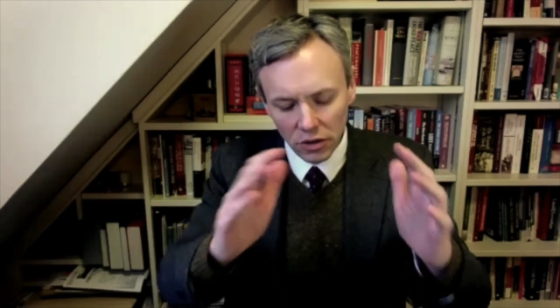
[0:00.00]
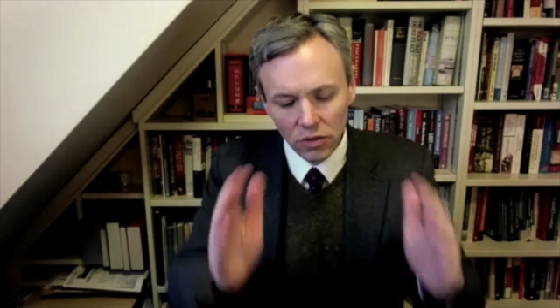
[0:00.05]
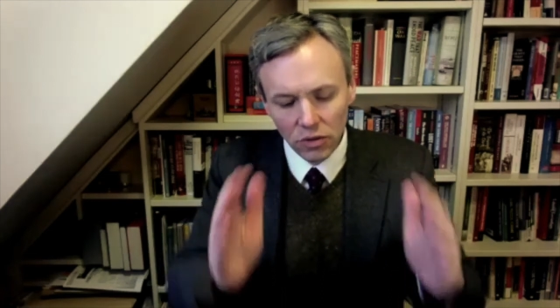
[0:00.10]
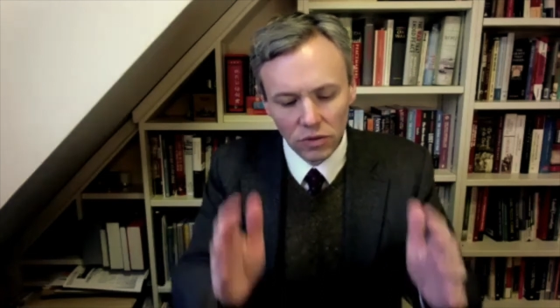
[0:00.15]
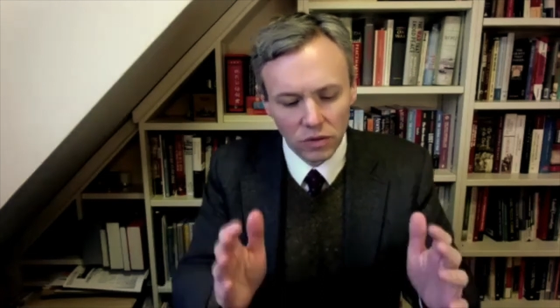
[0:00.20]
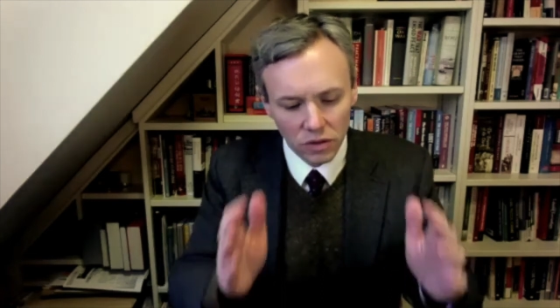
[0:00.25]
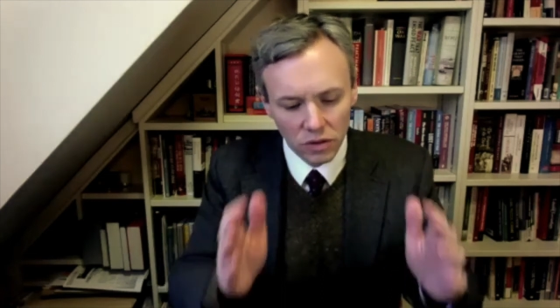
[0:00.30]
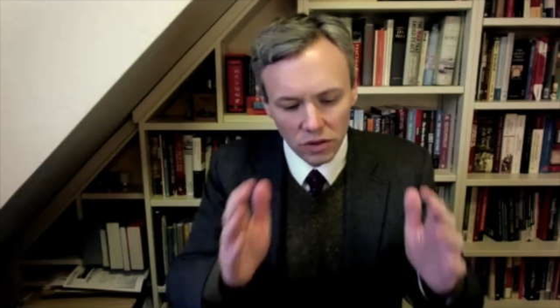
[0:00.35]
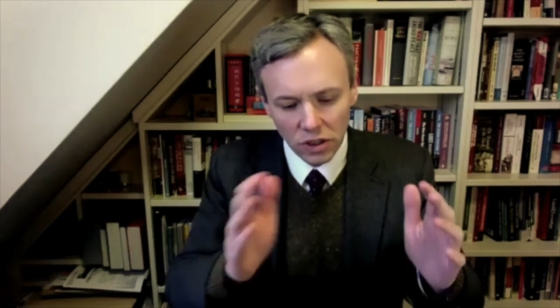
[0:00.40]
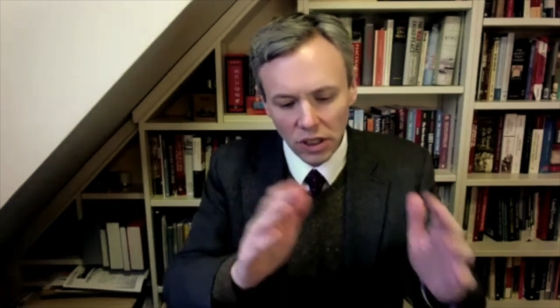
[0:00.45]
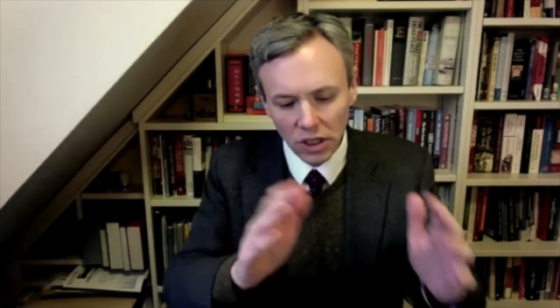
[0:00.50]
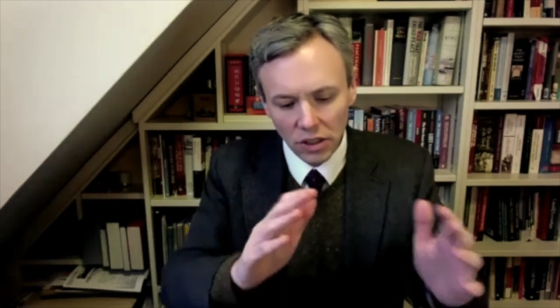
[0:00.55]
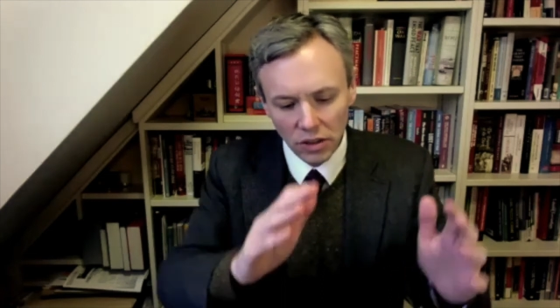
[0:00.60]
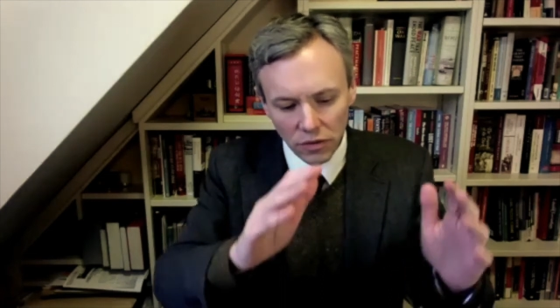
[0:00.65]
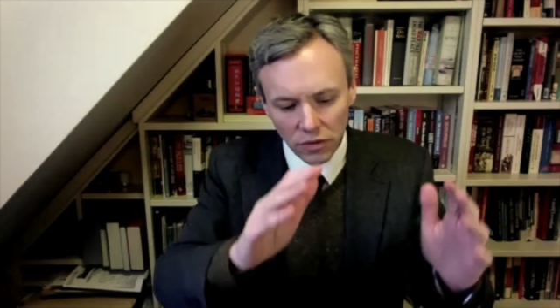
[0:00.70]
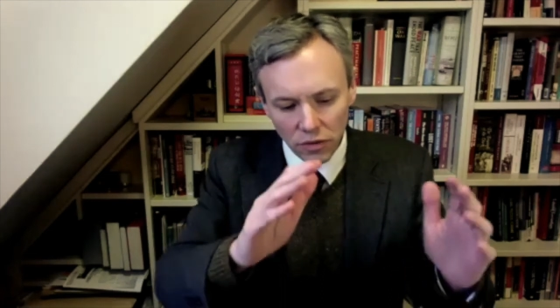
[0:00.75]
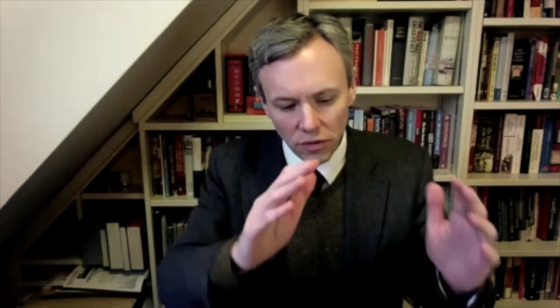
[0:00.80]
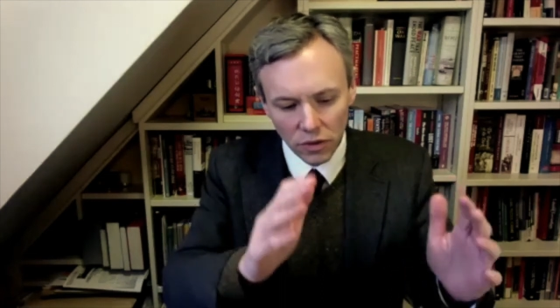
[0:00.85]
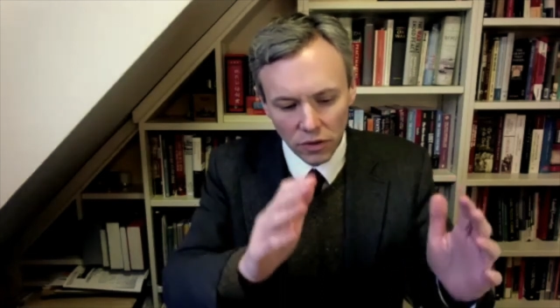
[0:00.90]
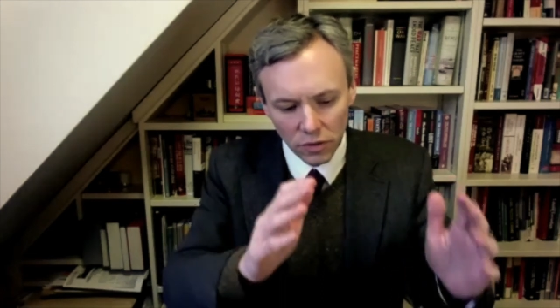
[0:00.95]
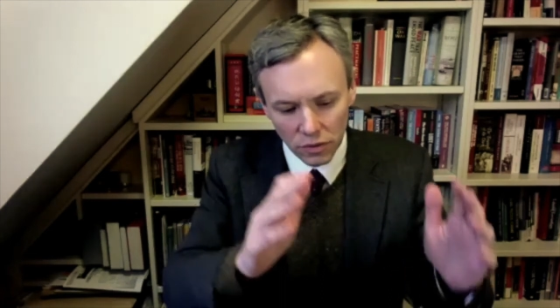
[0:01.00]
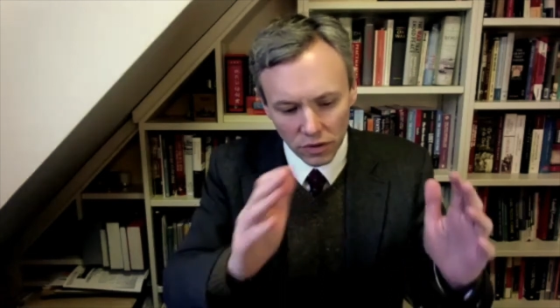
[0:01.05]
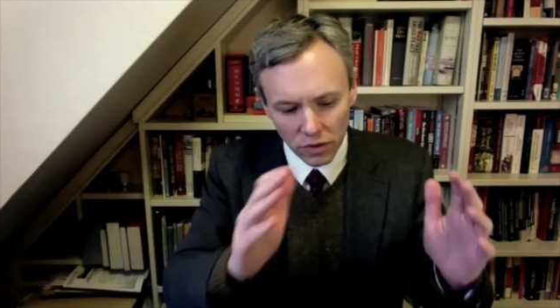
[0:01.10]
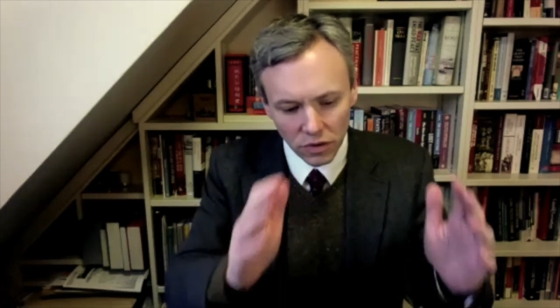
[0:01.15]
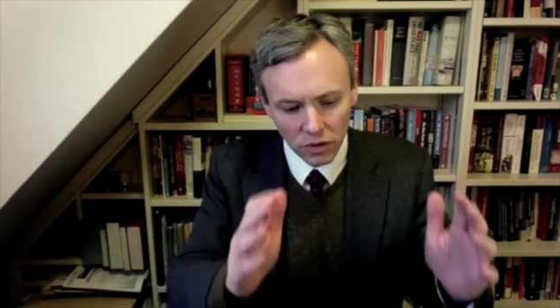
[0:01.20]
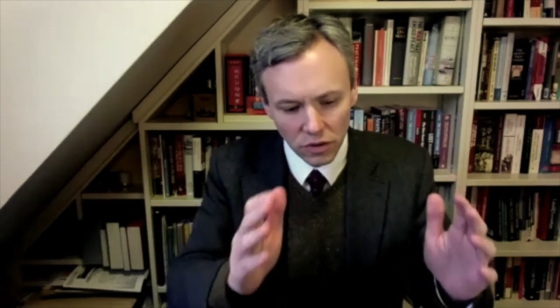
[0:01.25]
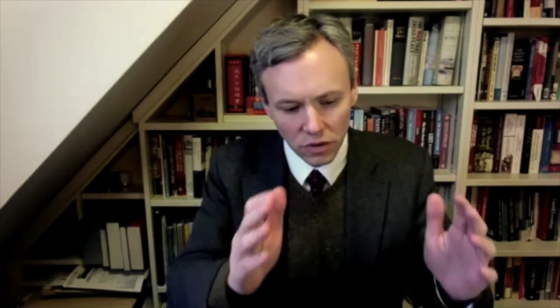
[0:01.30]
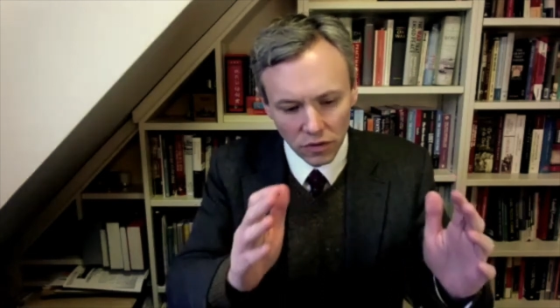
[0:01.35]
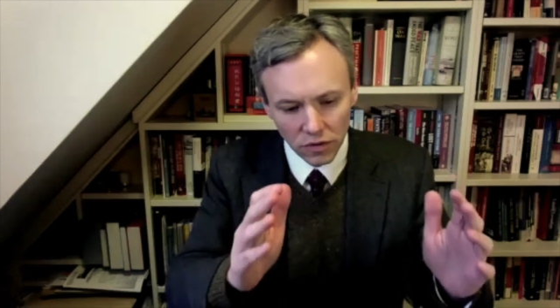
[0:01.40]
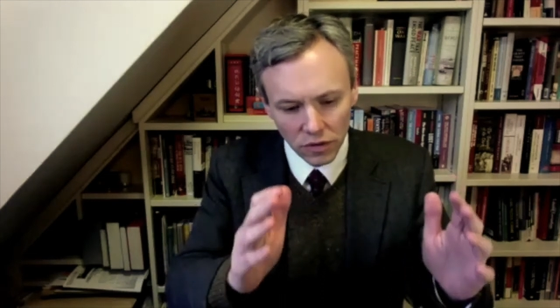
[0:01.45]
using Chinese foreign
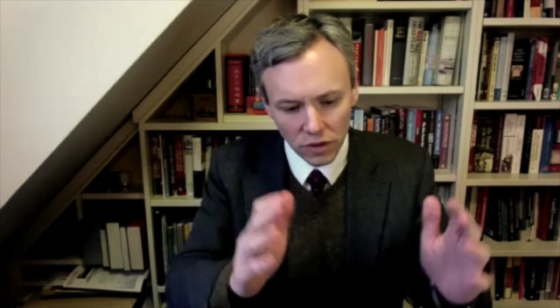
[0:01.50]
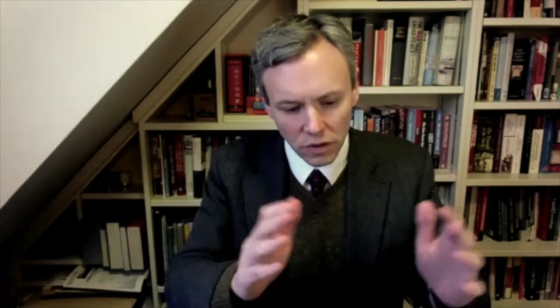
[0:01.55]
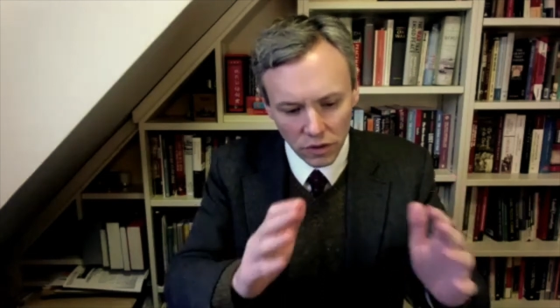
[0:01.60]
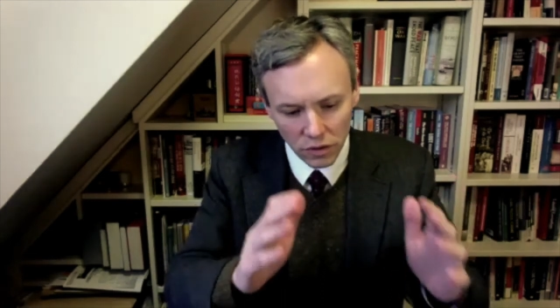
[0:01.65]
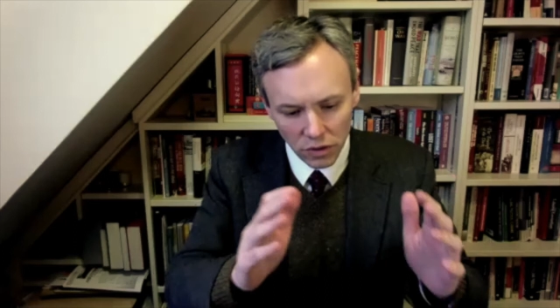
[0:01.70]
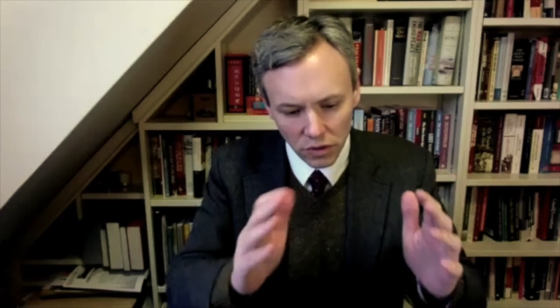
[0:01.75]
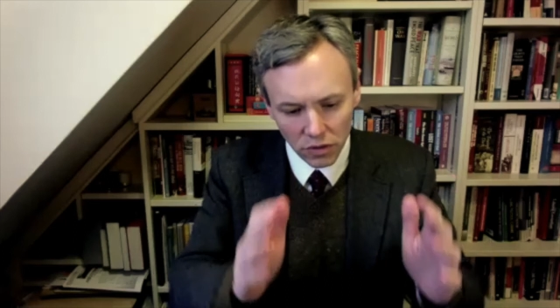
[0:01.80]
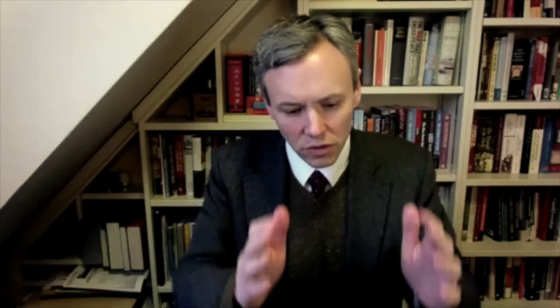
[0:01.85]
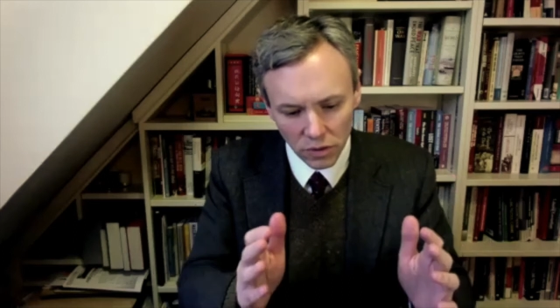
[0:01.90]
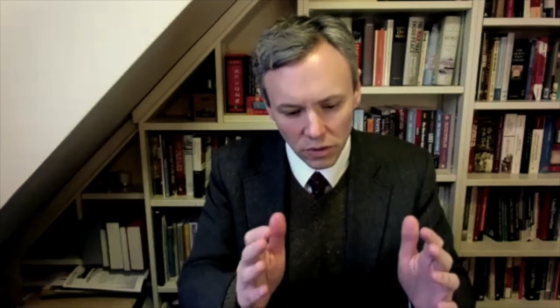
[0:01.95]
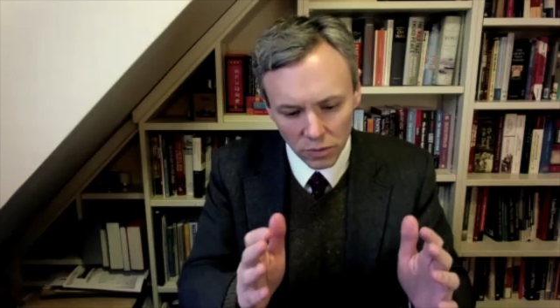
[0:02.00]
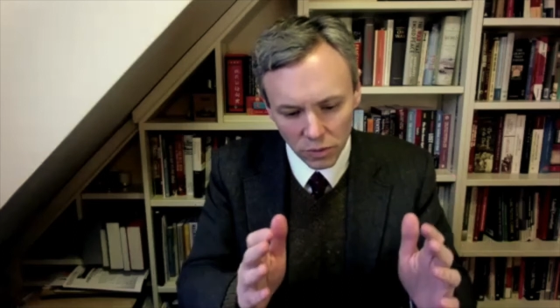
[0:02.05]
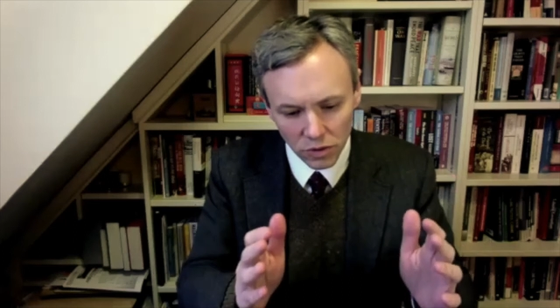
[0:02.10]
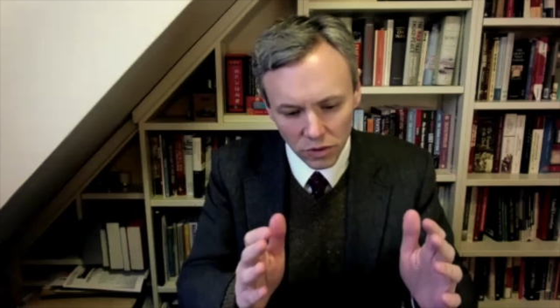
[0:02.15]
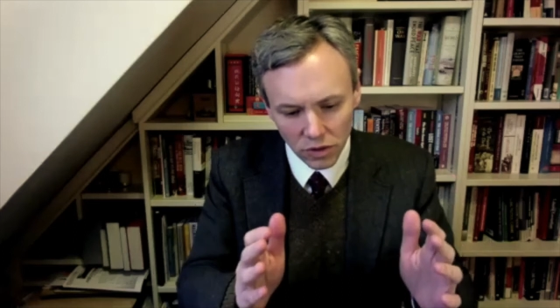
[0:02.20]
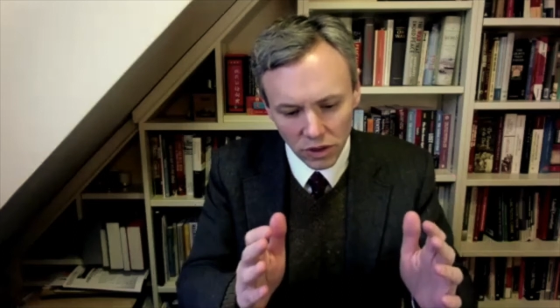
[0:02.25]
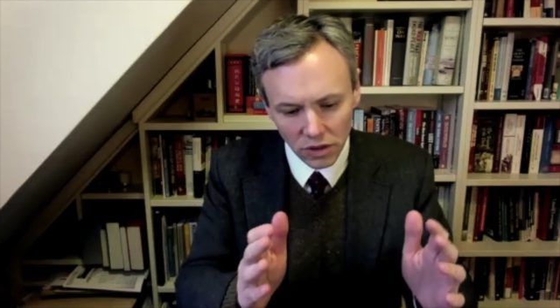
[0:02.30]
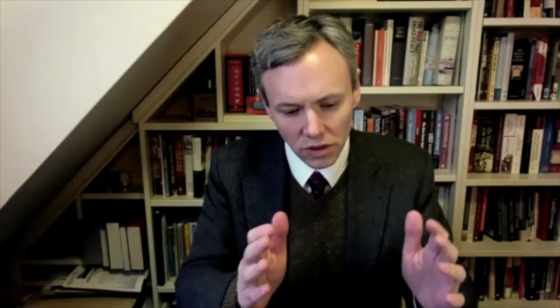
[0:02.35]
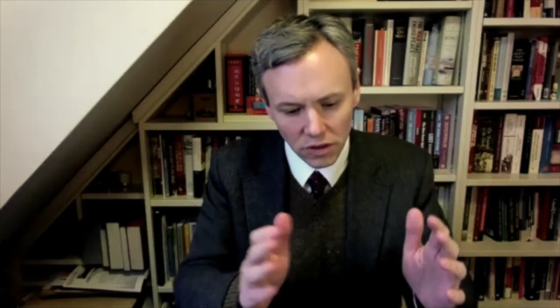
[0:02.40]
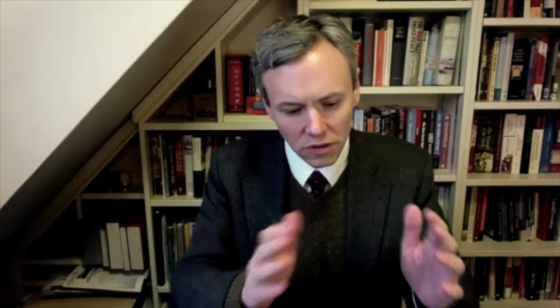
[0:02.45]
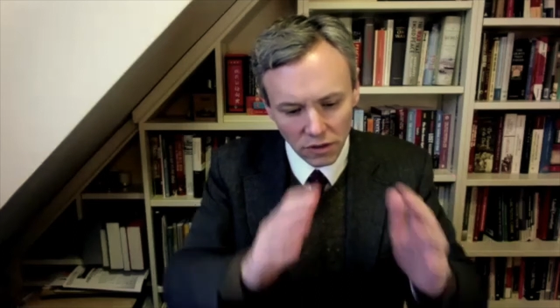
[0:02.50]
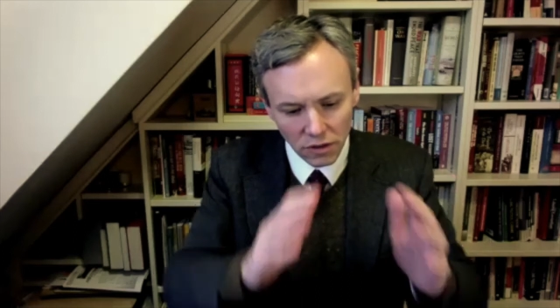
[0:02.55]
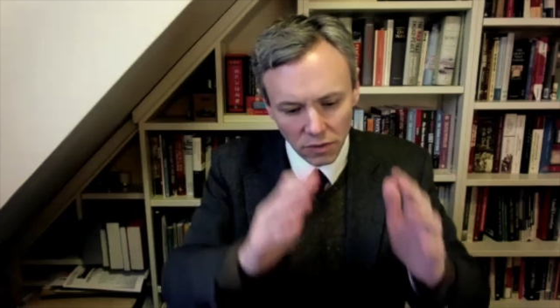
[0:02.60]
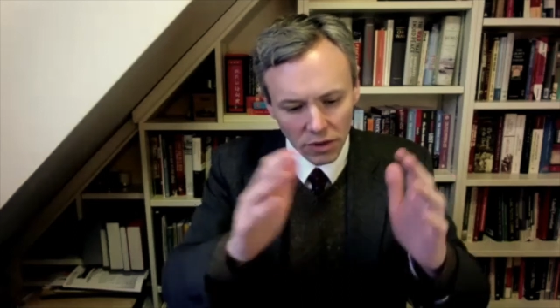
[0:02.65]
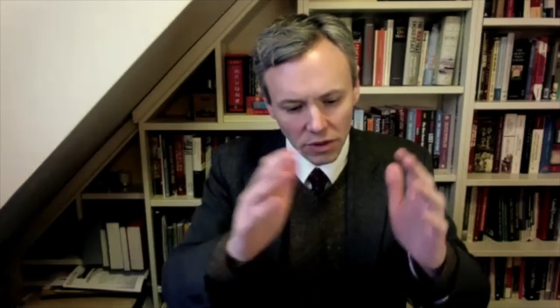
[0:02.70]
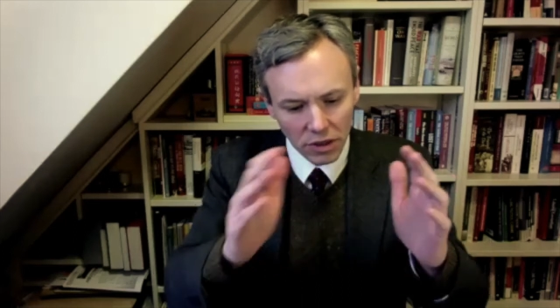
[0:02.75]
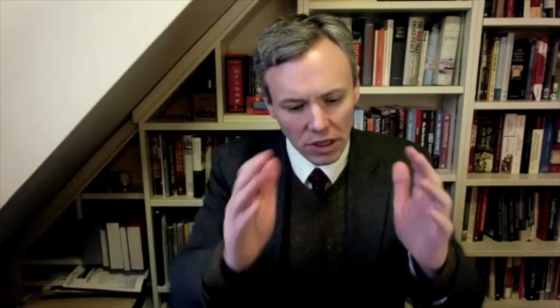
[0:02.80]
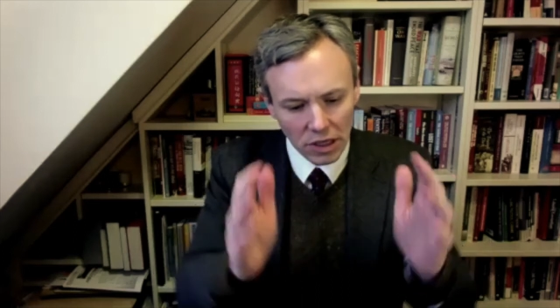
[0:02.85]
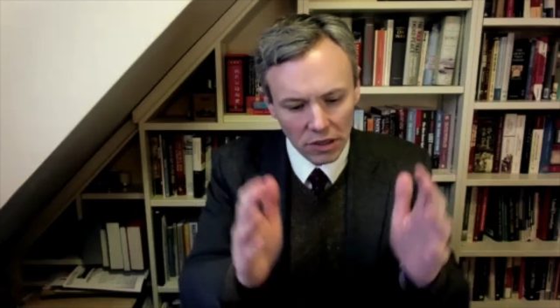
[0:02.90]
reserves and they're using them strategically,